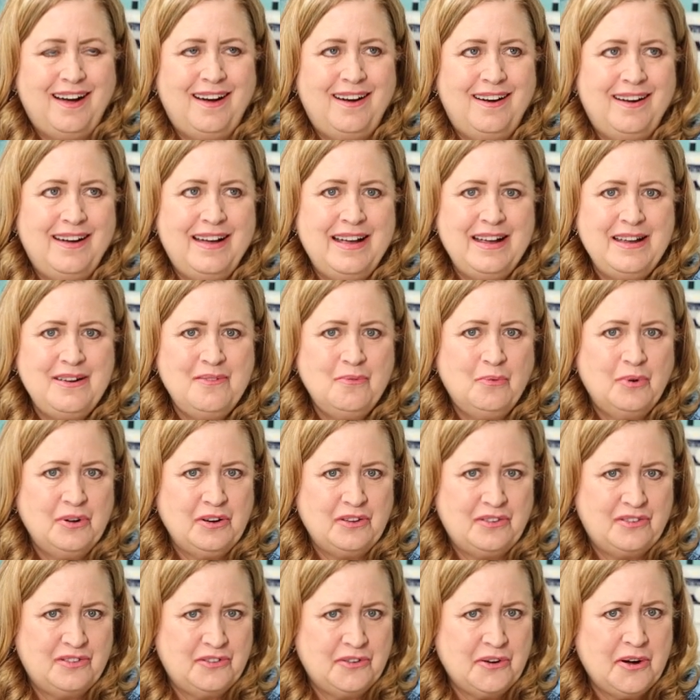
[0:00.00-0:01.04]
I want
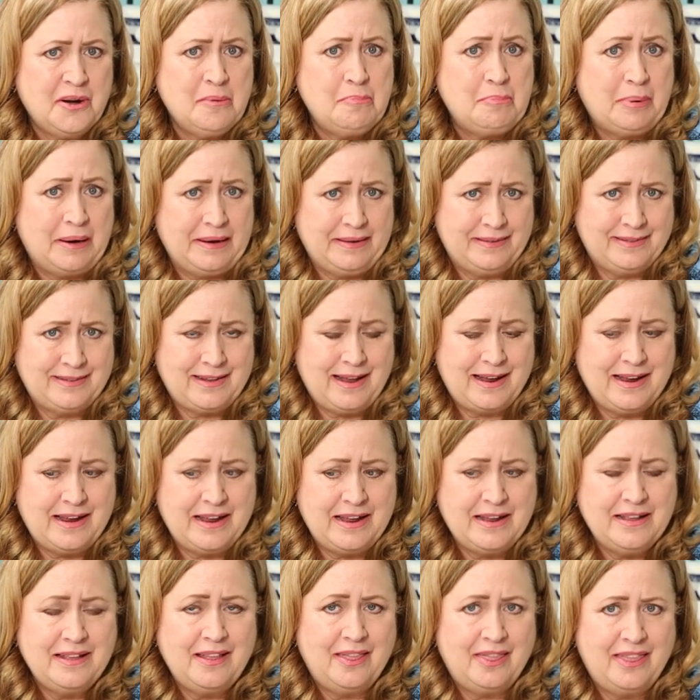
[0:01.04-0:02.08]
to start by
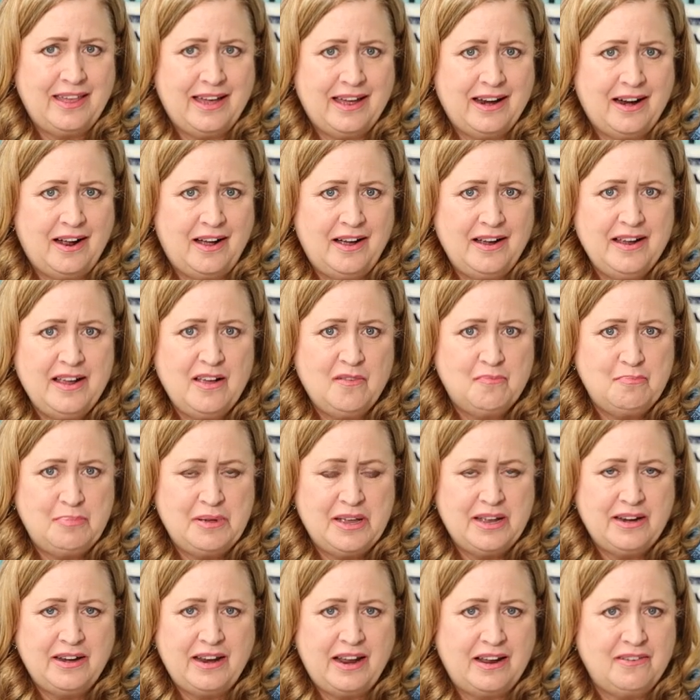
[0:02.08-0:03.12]
saying that I have
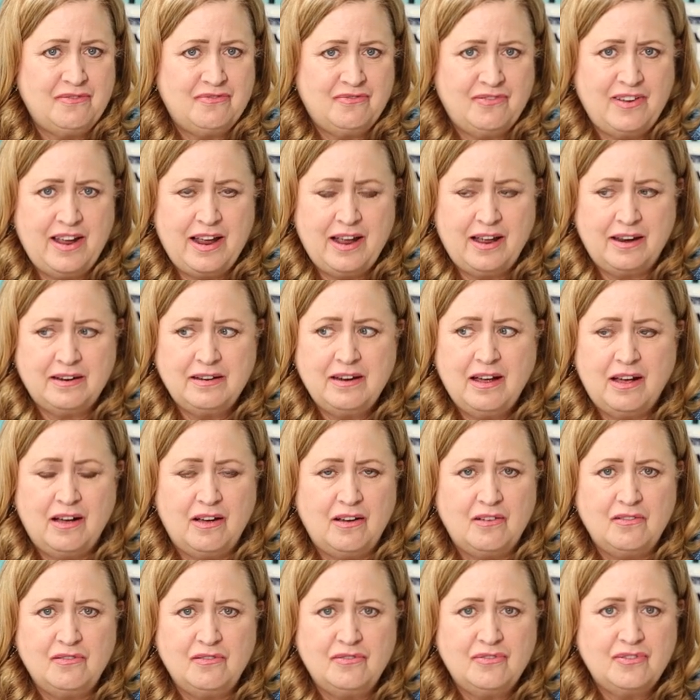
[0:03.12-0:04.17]
been a fan
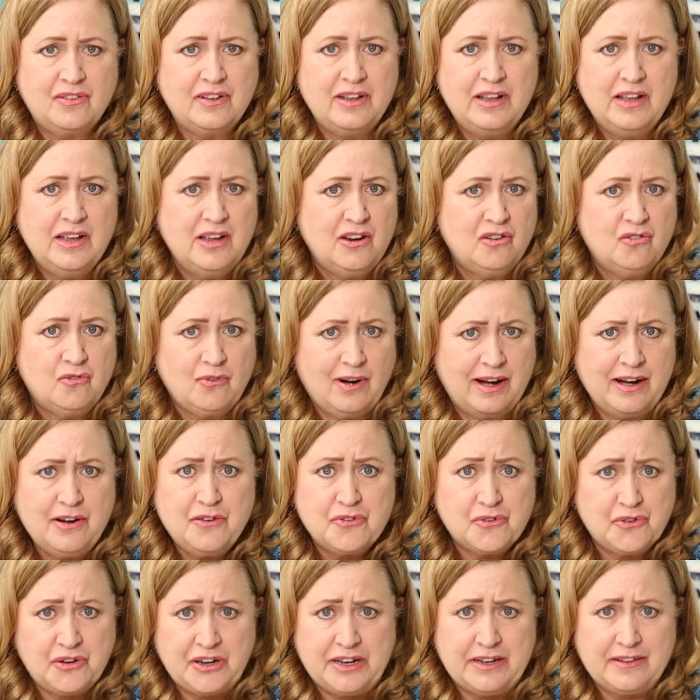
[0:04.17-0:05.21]
of dryer
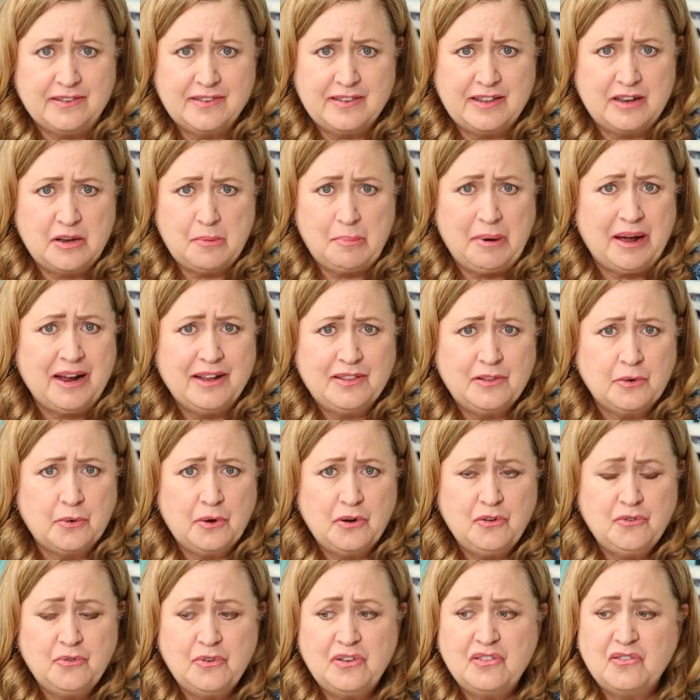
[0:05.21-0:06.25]
sheets that you buy at the
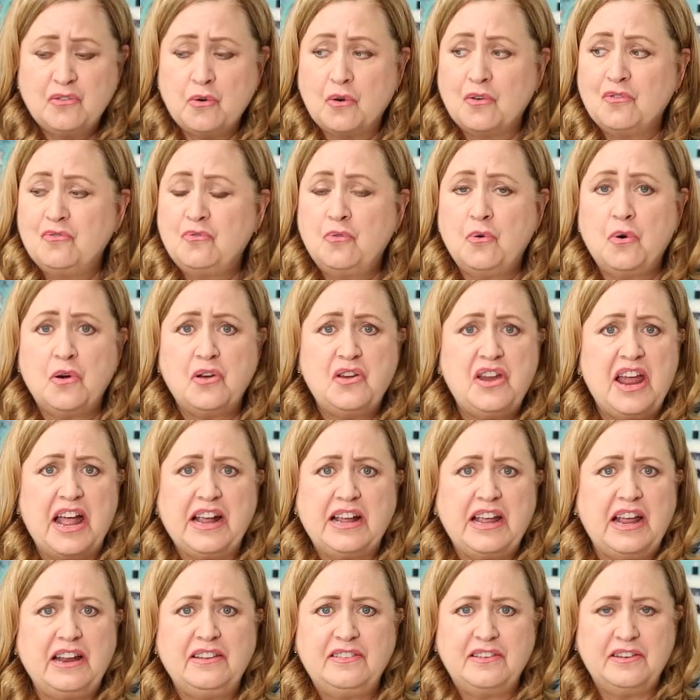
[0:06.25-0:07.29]
grocery store for
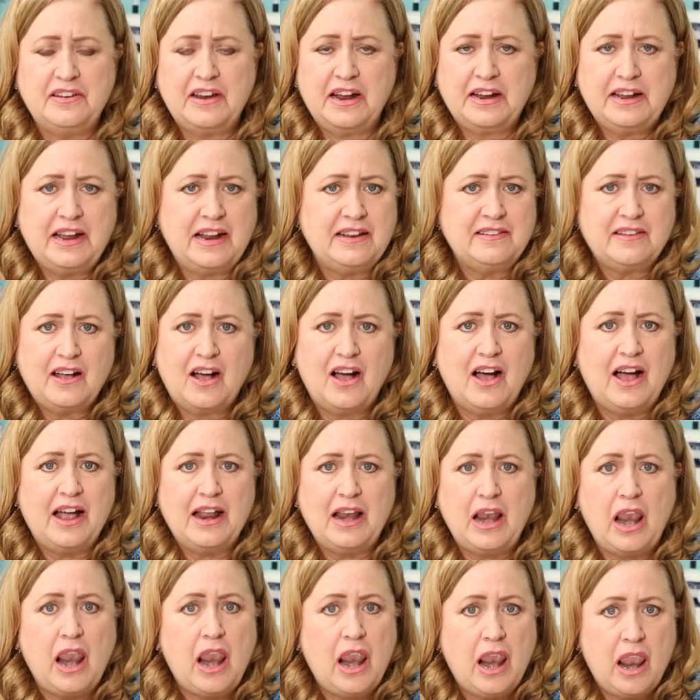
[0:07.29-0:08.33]
decades and decades.
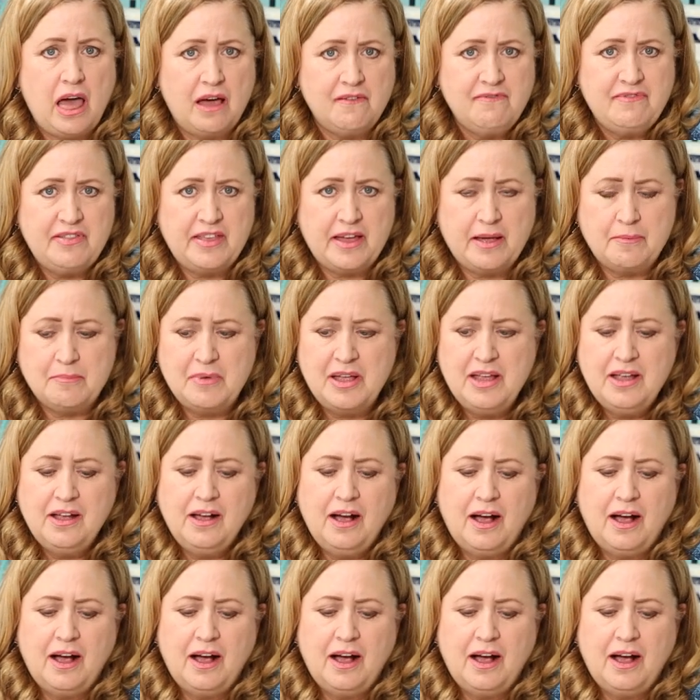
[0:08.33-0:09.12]
I love them.